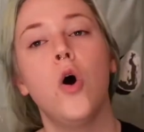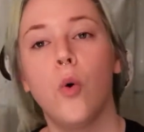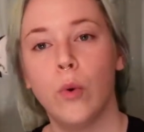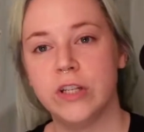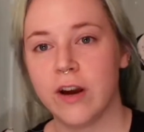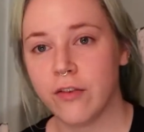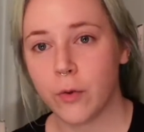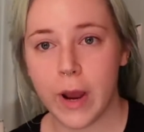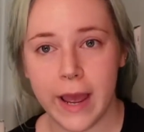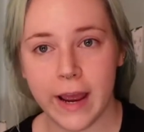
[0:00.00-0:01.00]
whichever
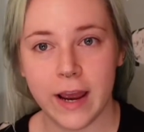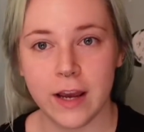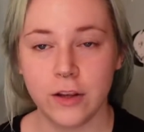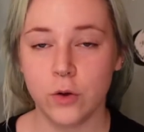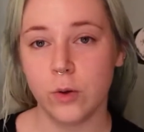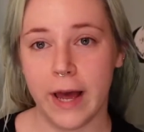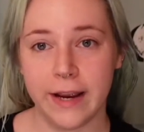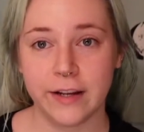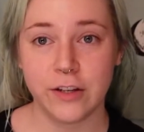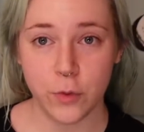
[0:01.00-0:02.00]
way you
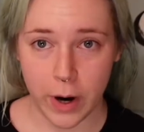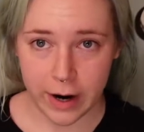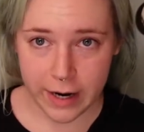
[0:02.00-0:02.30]
like to wear